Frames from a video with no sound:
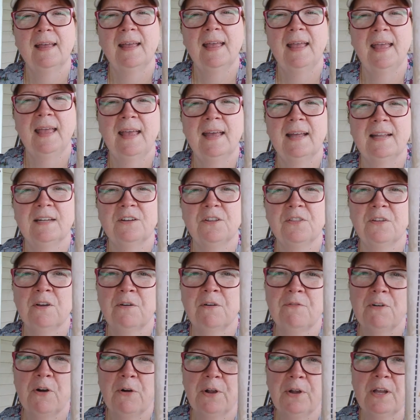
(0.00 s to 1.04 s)
and they're
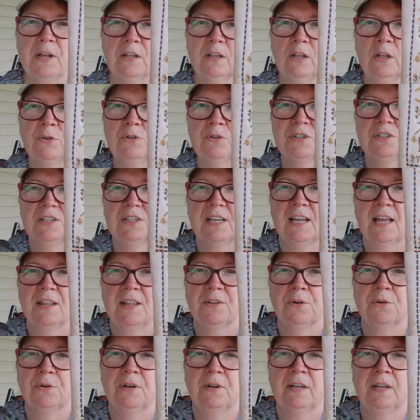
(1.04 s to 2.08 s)
very close
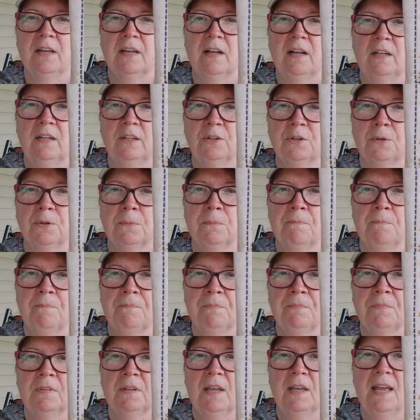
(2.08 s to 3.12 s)
together in color.
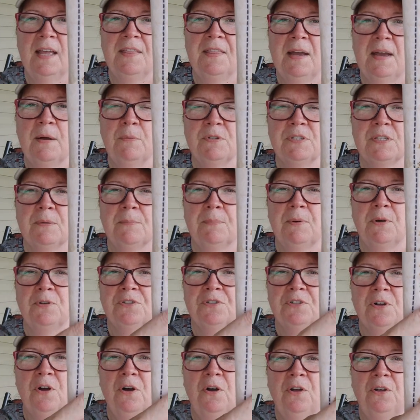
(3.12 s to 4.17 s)
And that was supposed
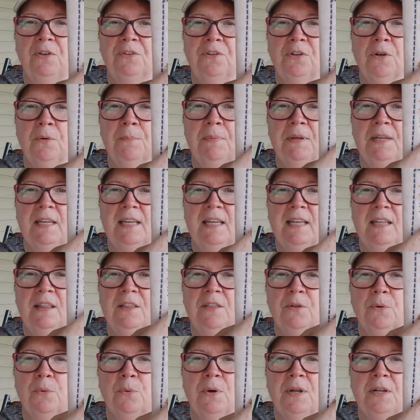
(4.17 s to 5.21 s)
to also be in
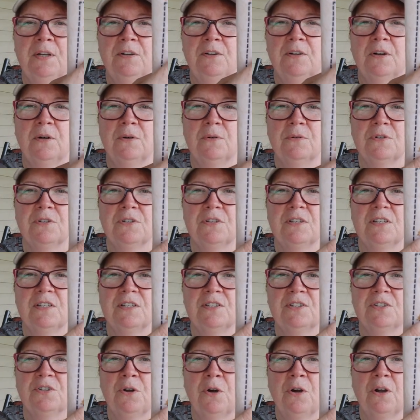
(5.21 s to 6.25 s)
the windows, this
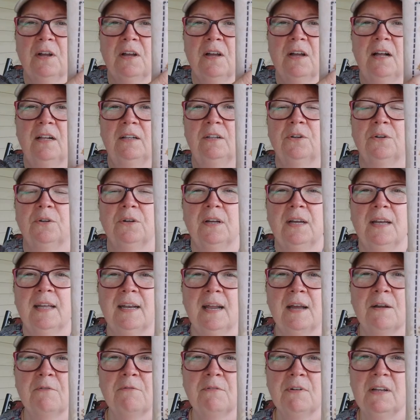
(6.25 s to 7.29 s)
dark color. And I
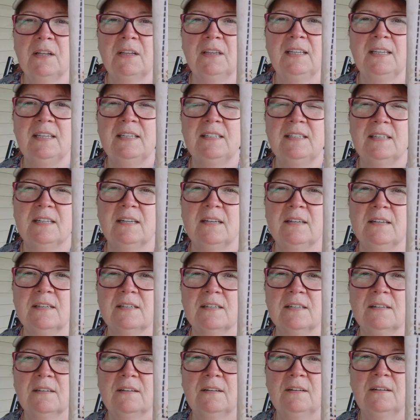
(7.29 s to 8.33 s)
really
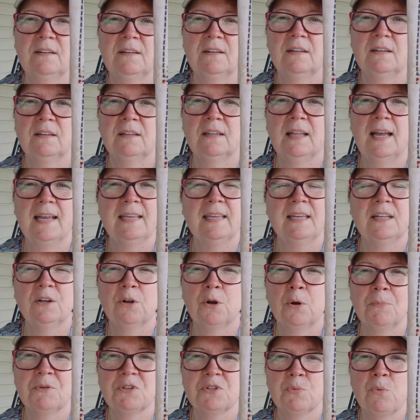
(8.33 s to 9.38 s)
didn't like it. It
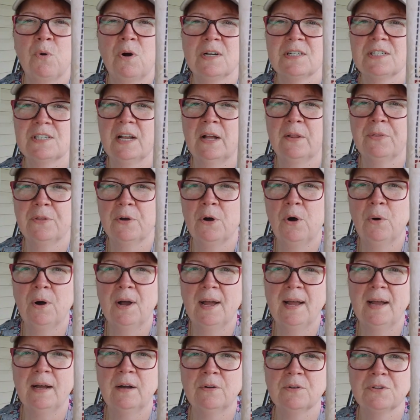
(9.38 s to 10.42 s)
almost washed out the whole
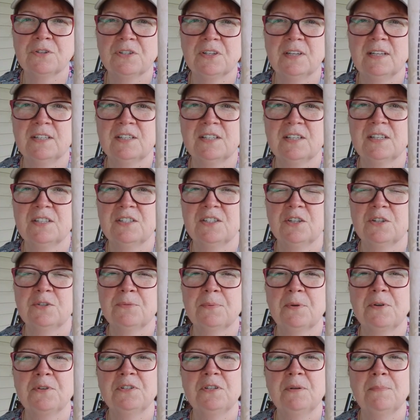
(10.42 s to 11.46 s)
house. And since they're
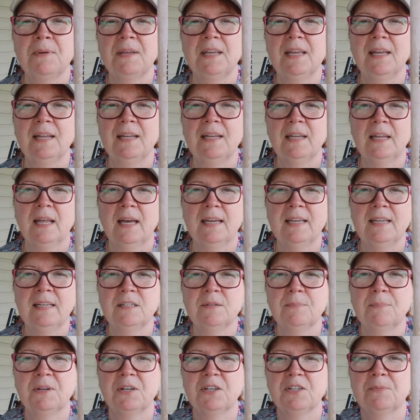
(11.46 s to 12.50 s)
supposed to be at night,
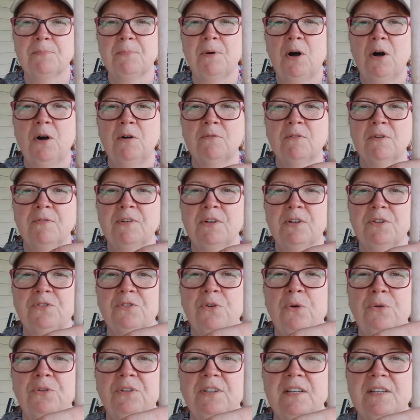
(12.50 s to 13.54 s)
because Paul Revere is
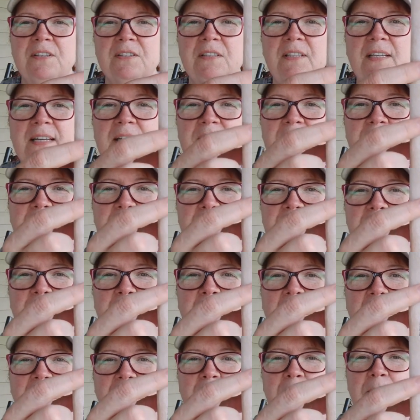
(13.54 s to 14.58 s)
holding his lanterns and we
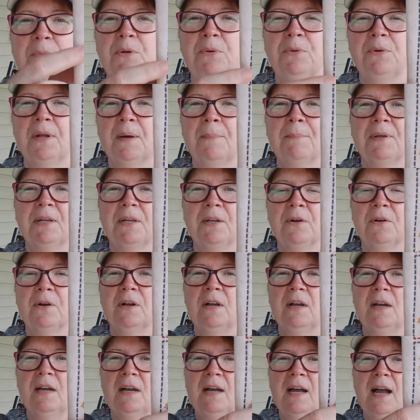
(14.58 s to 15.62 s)
have a moon up here,
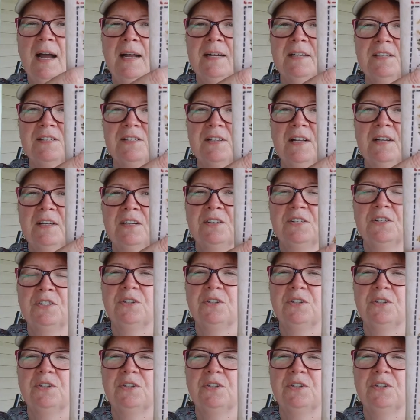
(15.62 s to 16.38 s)
I decided to